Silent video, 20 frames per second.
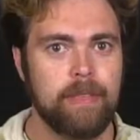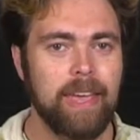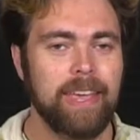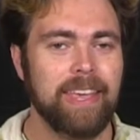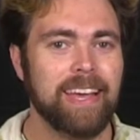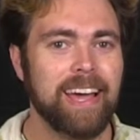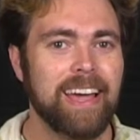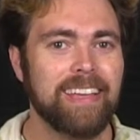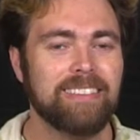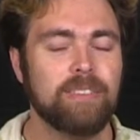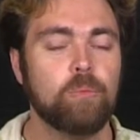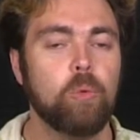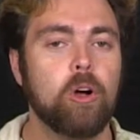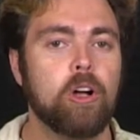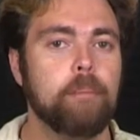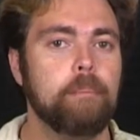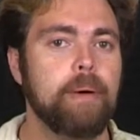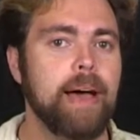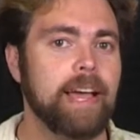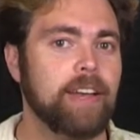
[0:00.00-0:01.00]
Hey guys, and
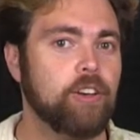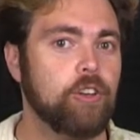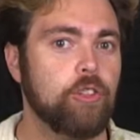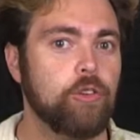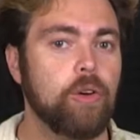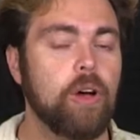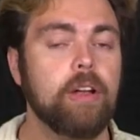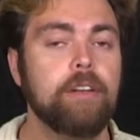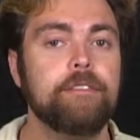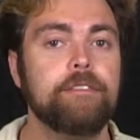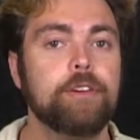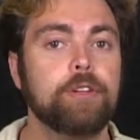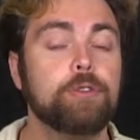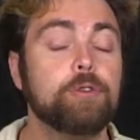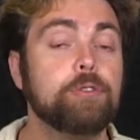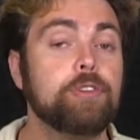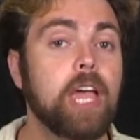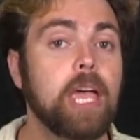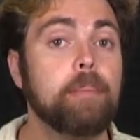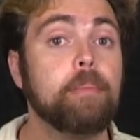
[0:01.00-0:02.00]
welcome back to another
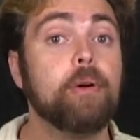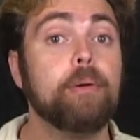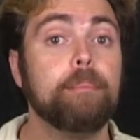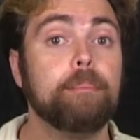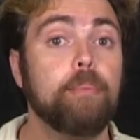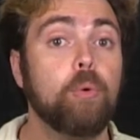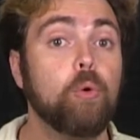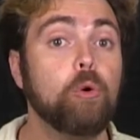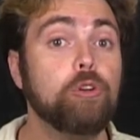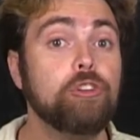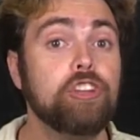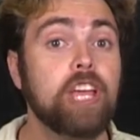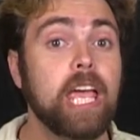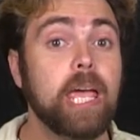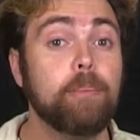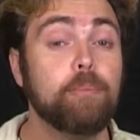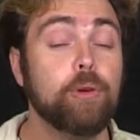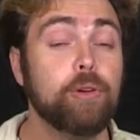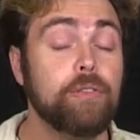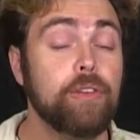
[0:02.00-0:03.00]
Unfiltered Gamer board
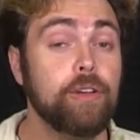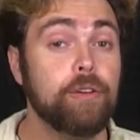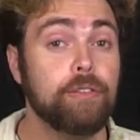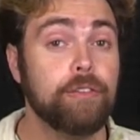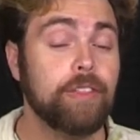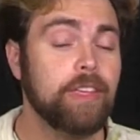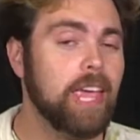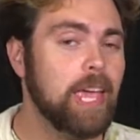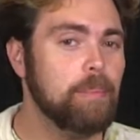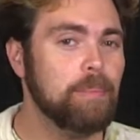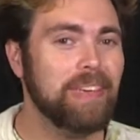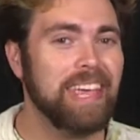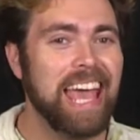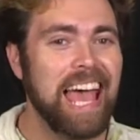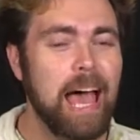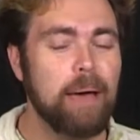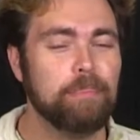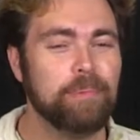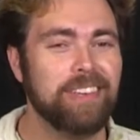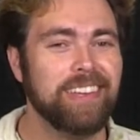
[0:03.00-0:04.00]
game review for the game
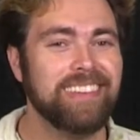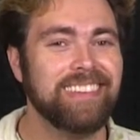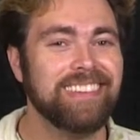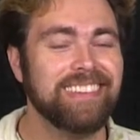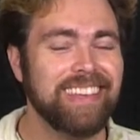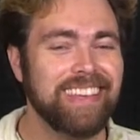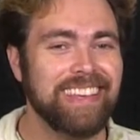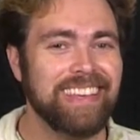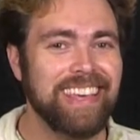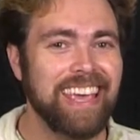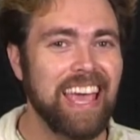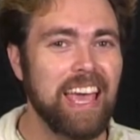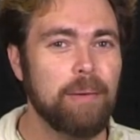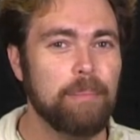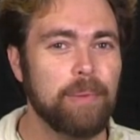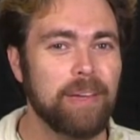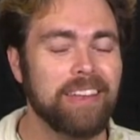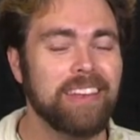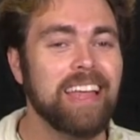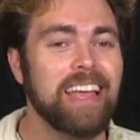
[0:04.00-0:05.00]
Captain's
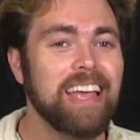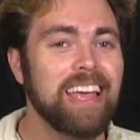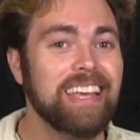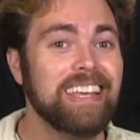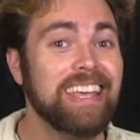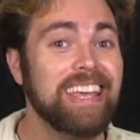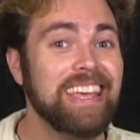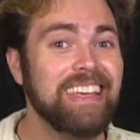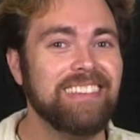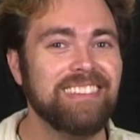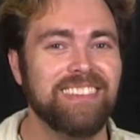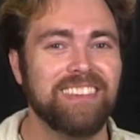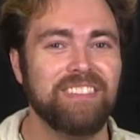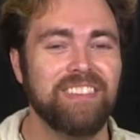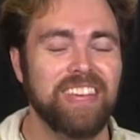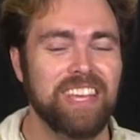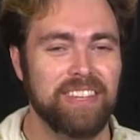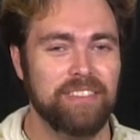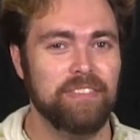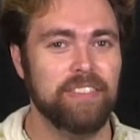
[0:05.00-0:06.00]
Gambit Kings
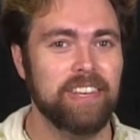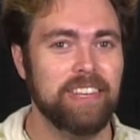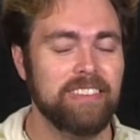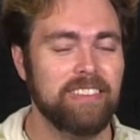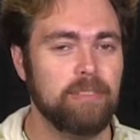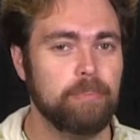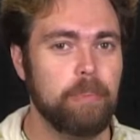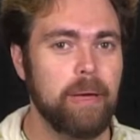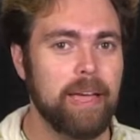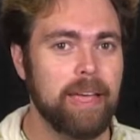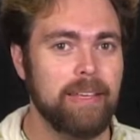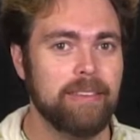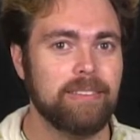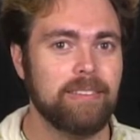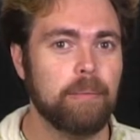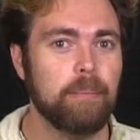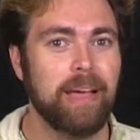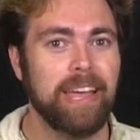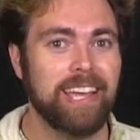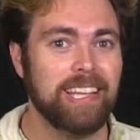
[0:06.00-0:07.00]
of Infinite
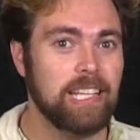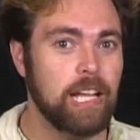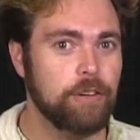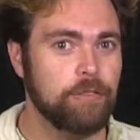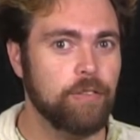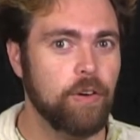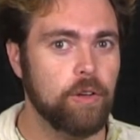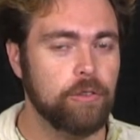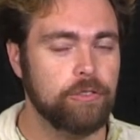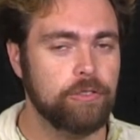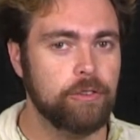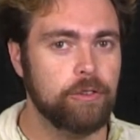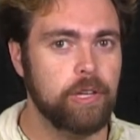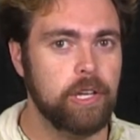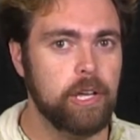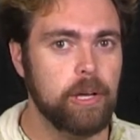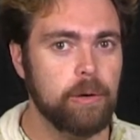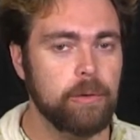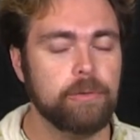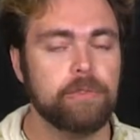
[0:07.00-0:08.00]
Space by Cloudfall
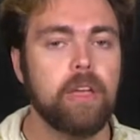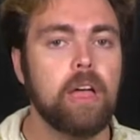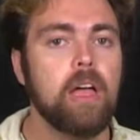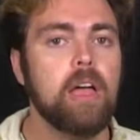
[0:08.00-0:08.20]
Studios.